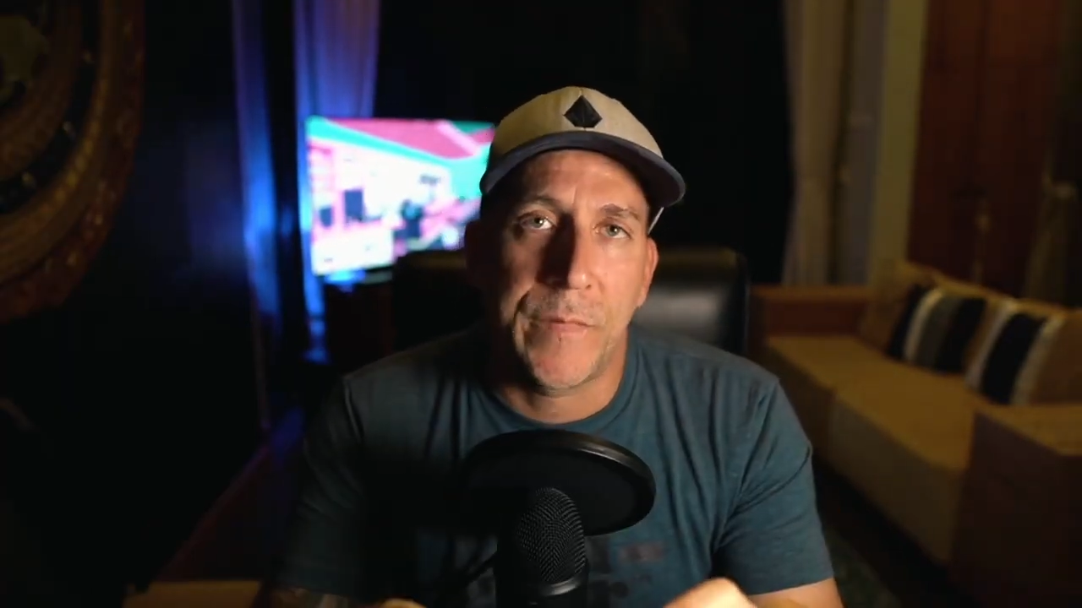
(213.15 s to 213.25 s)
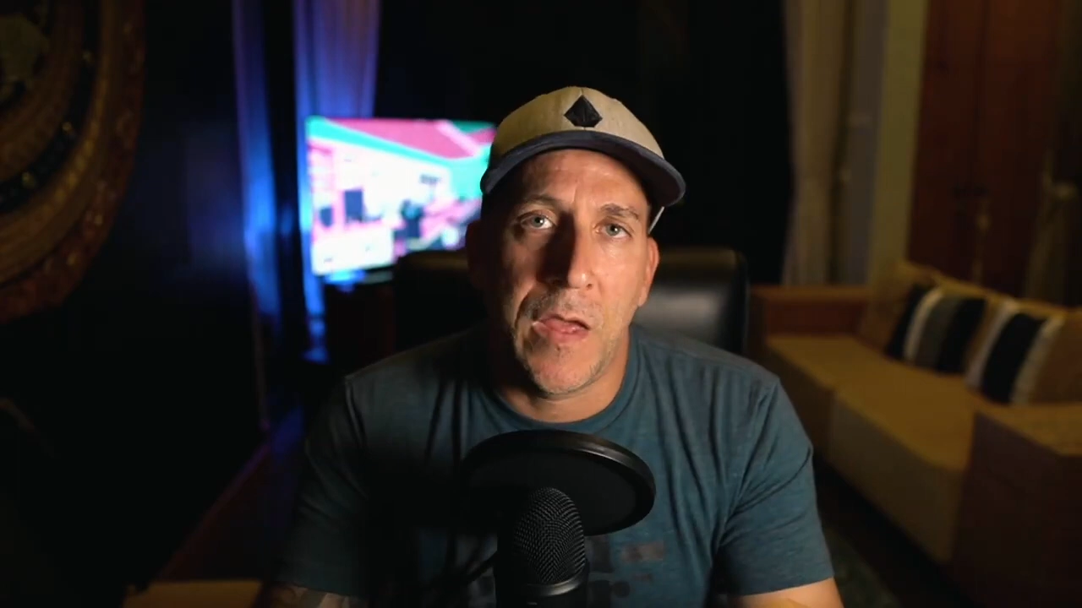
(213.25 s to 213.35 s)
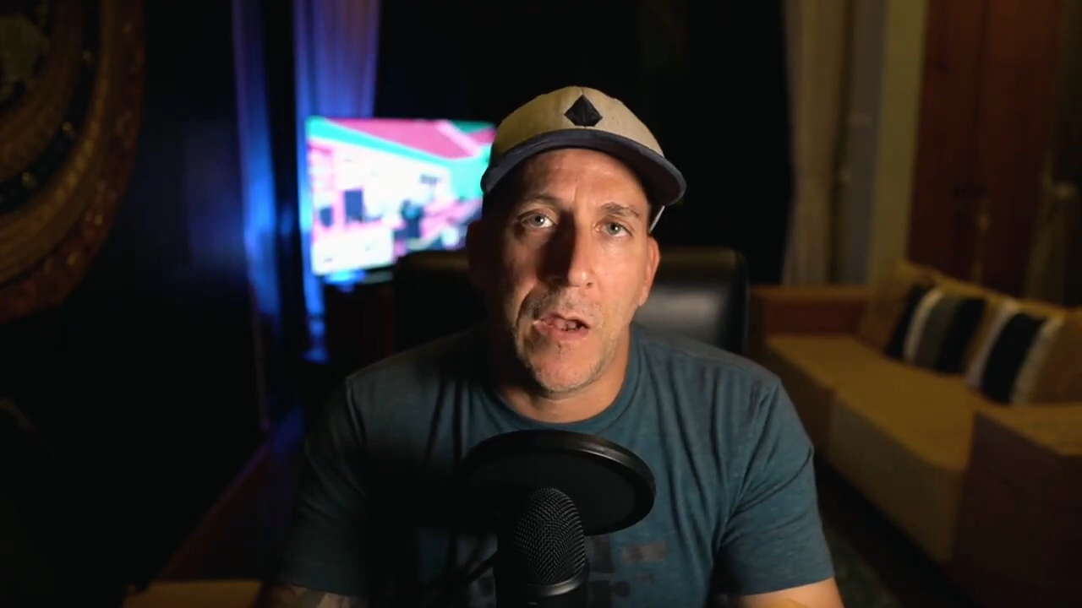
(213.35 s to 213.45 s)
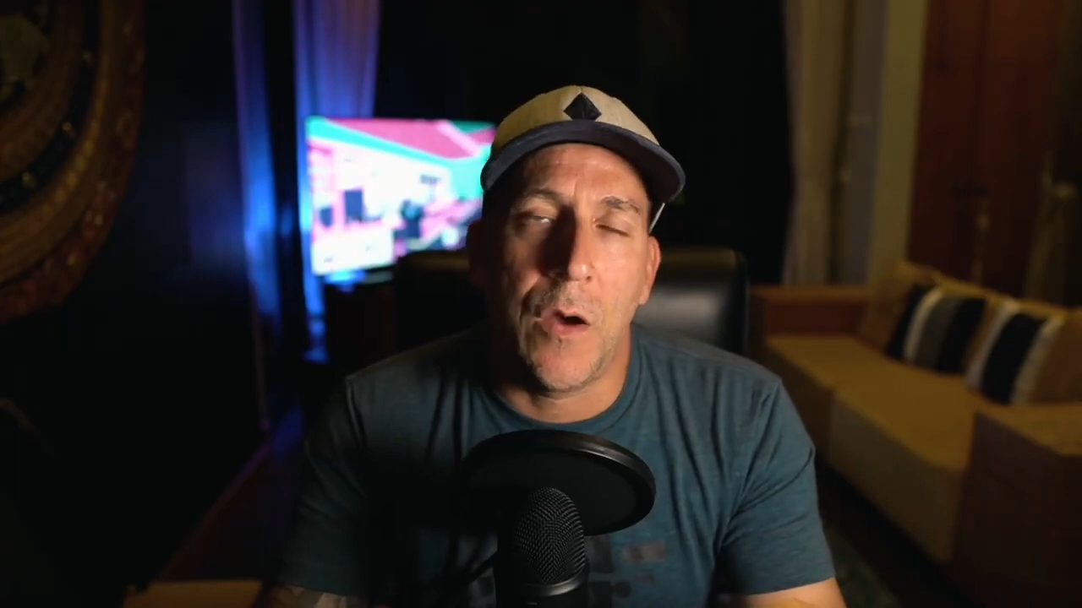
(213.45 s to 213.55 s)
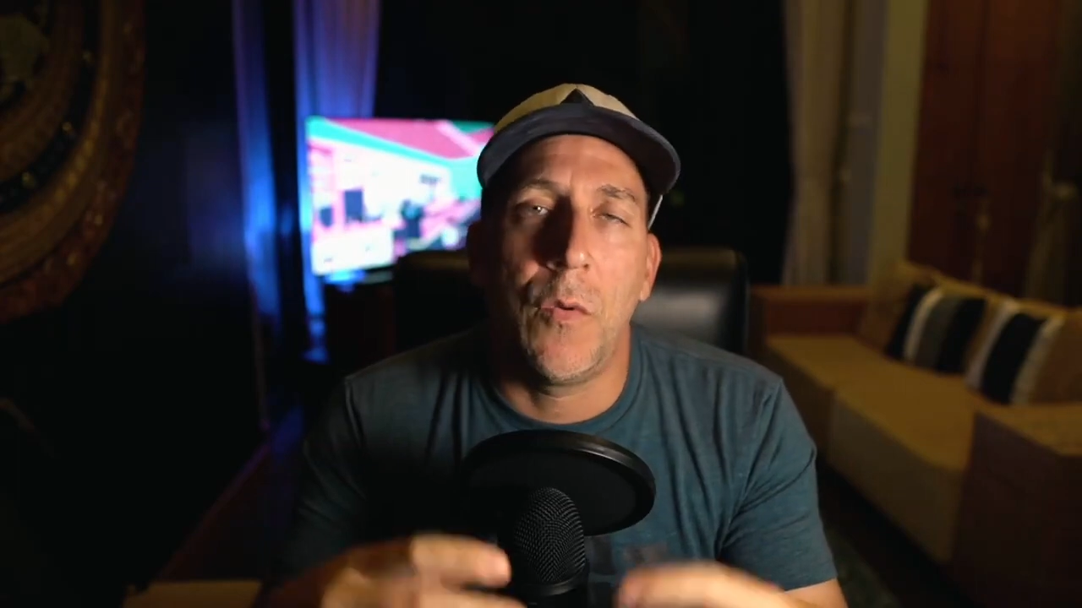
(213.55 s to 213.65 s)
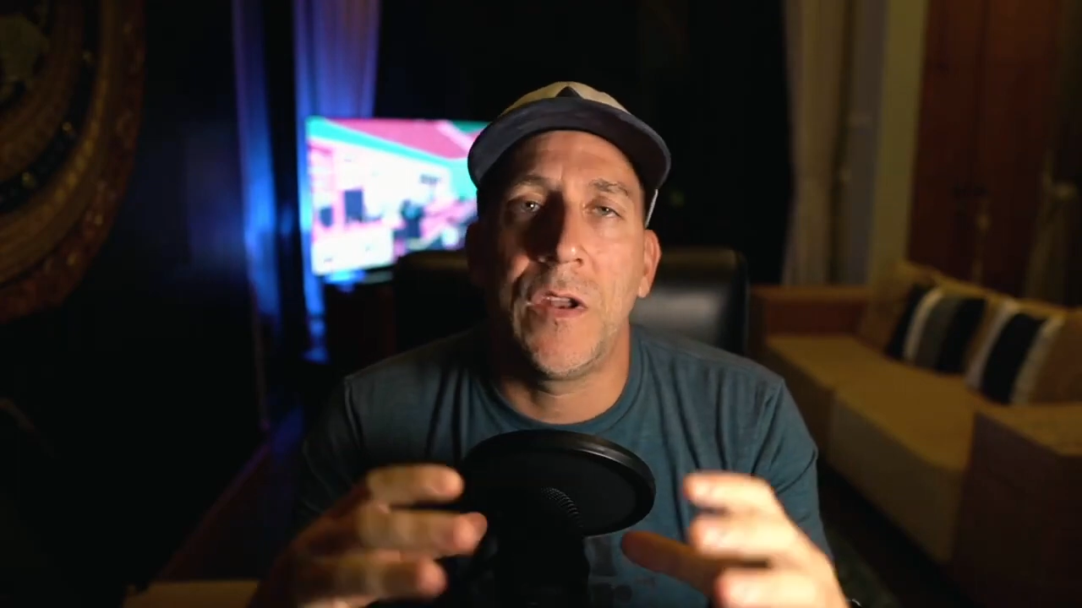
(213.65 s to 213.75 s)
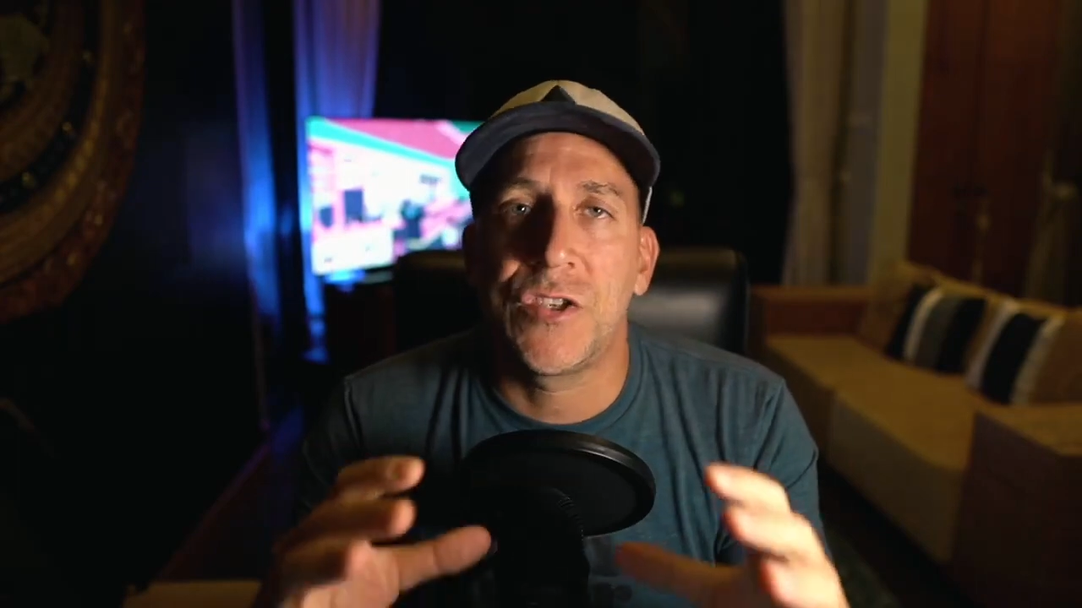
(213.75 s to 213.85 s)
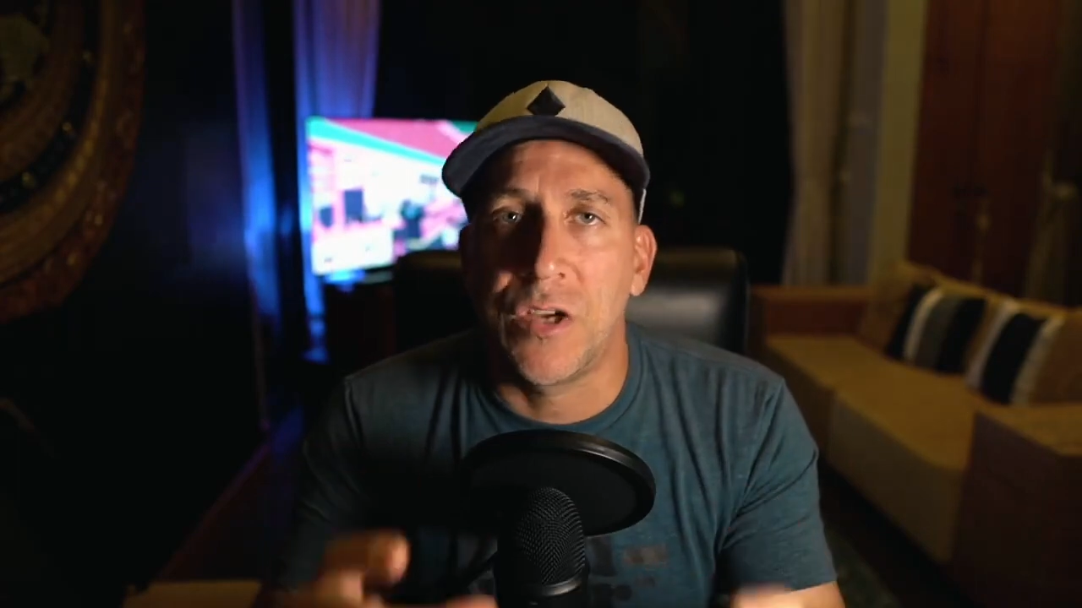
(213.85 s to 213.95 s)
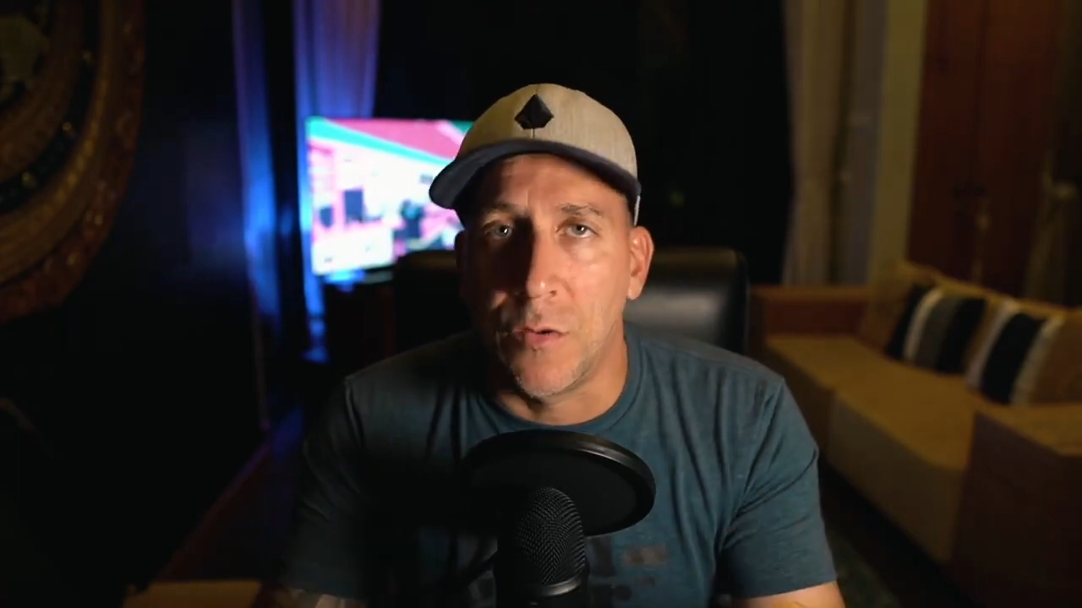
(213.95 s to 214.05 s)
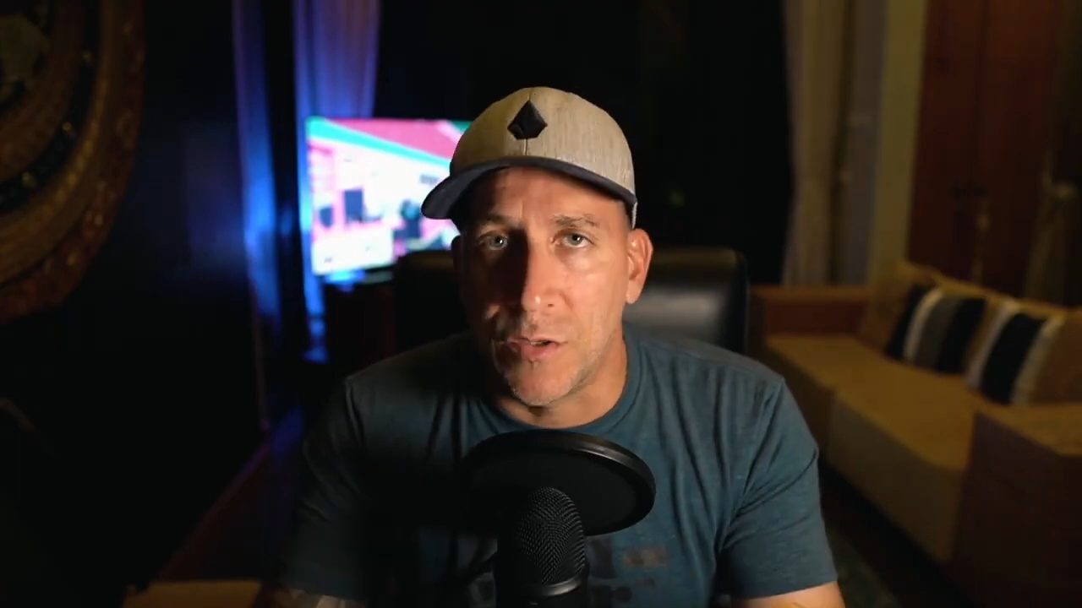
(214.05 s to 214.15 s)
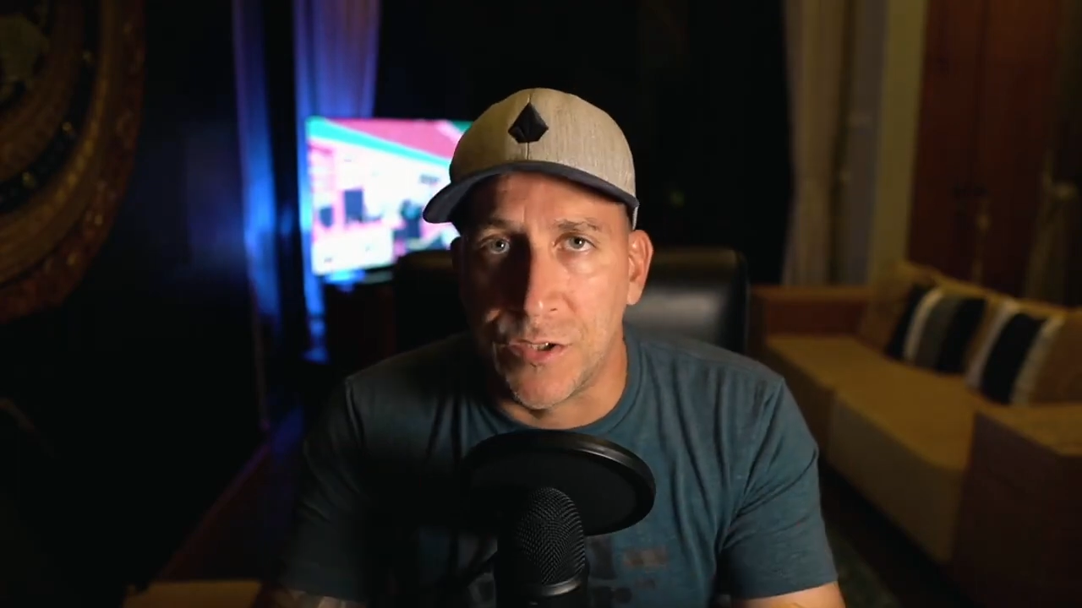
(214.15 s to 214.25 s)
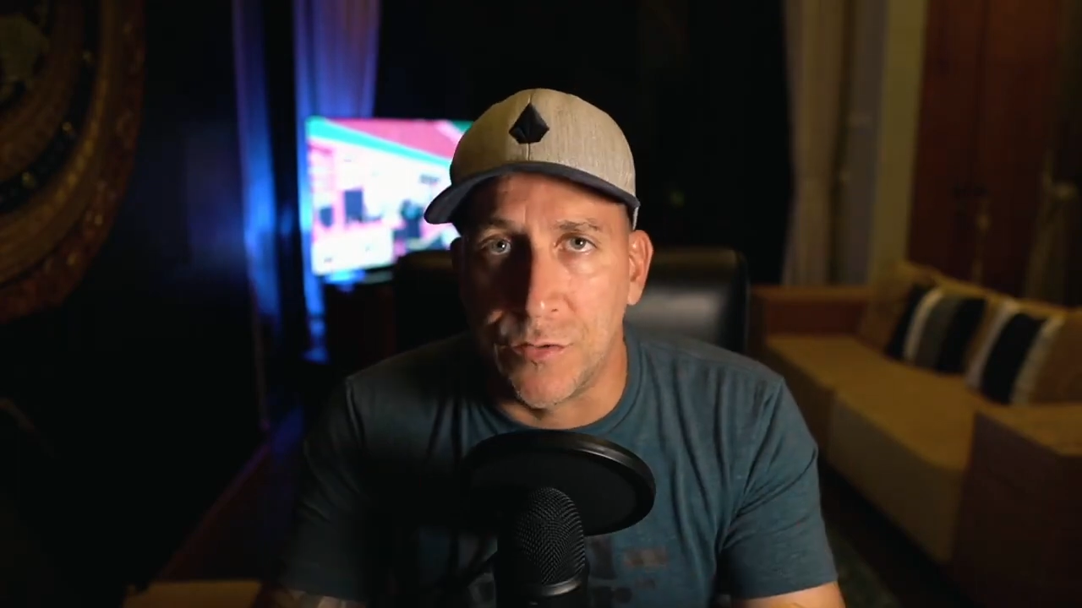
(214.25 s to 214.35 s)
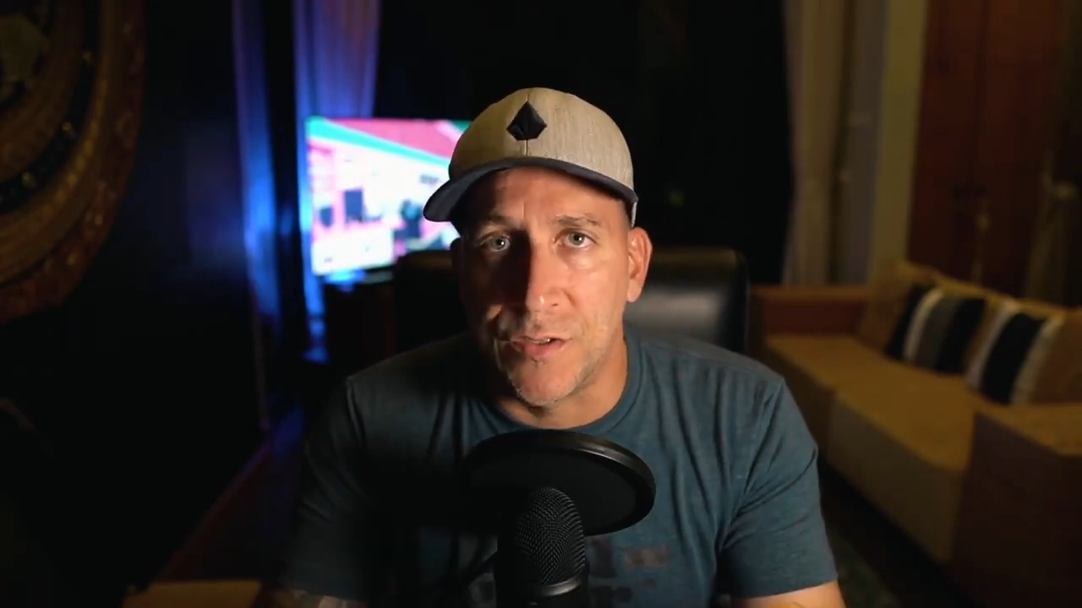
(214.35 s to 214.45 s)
And I want to share with you,